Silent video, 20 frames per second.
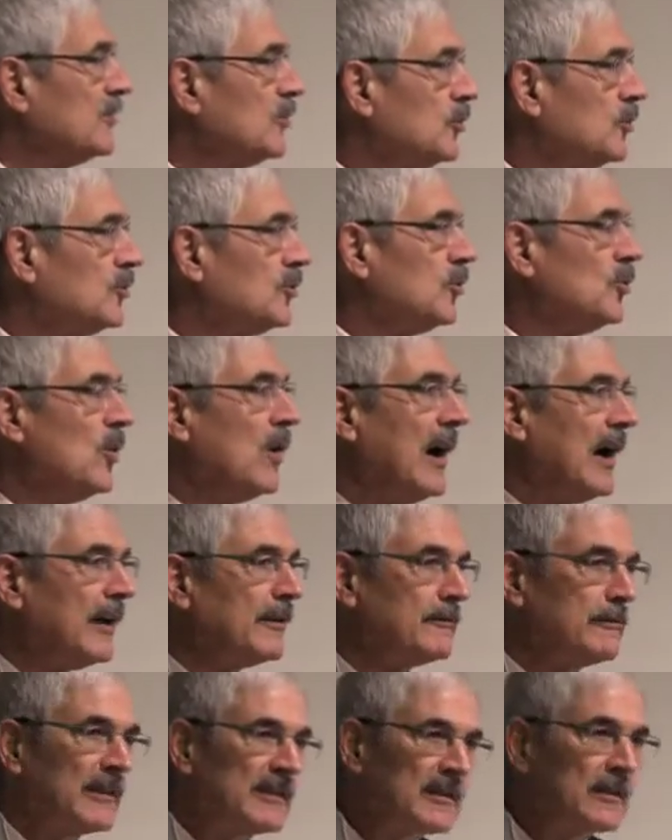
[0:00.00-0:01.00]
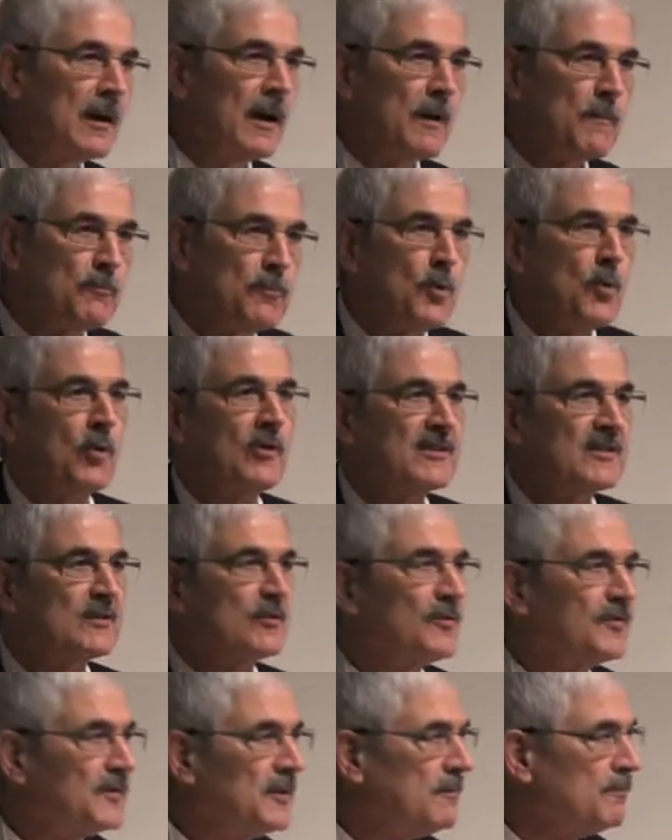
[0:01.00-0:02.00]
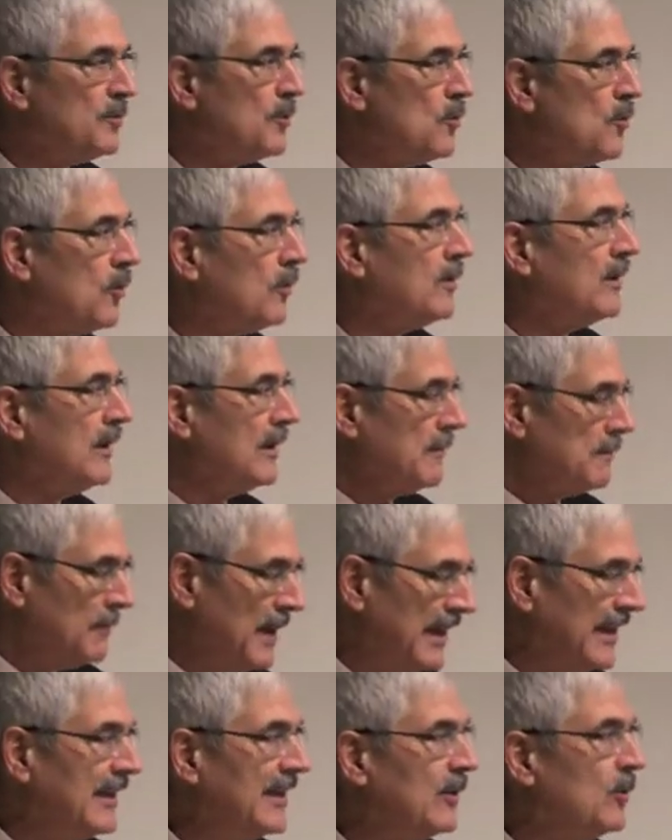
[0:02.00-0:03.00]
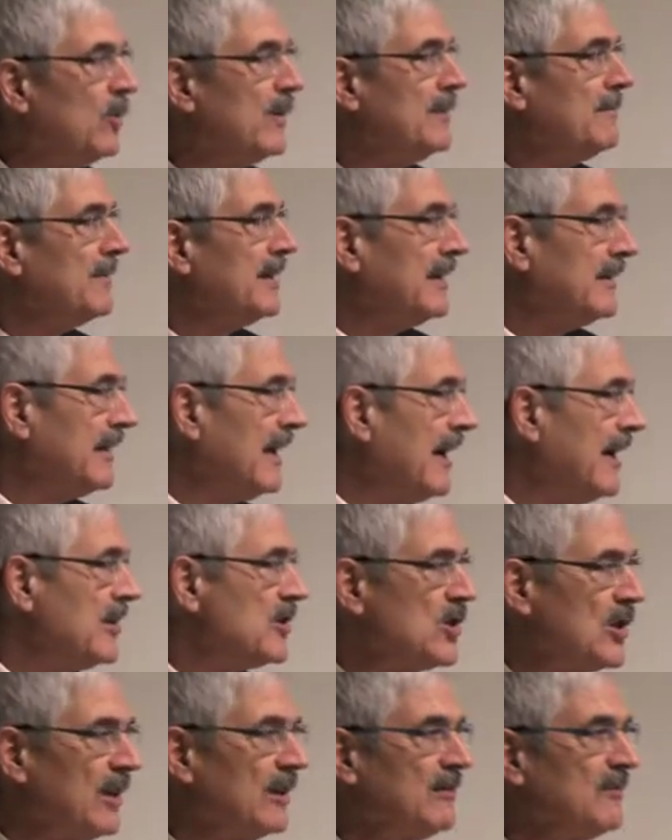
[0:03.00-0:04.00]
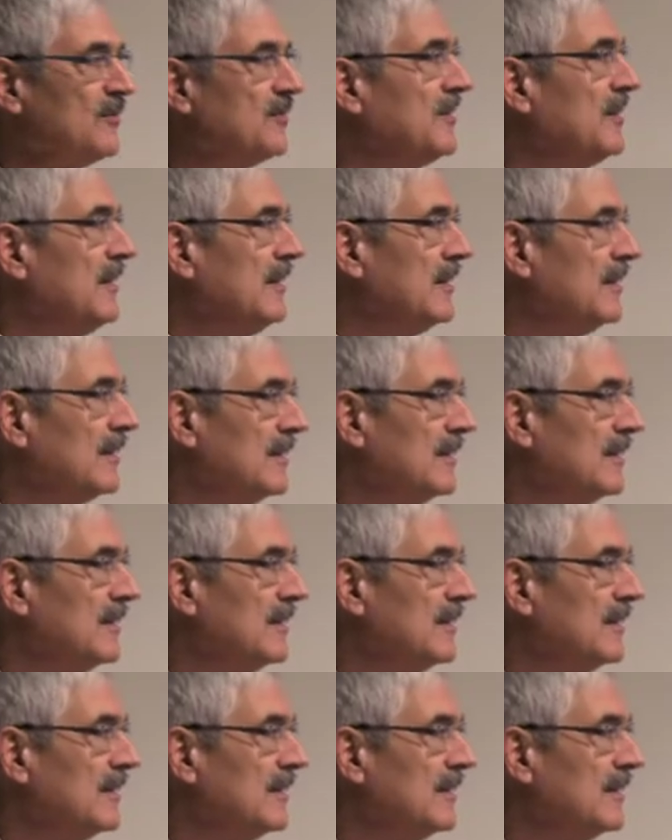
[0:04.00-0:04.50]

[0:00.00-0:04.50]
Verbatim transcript: to 200 poorest of the poor, mainly women, HIV,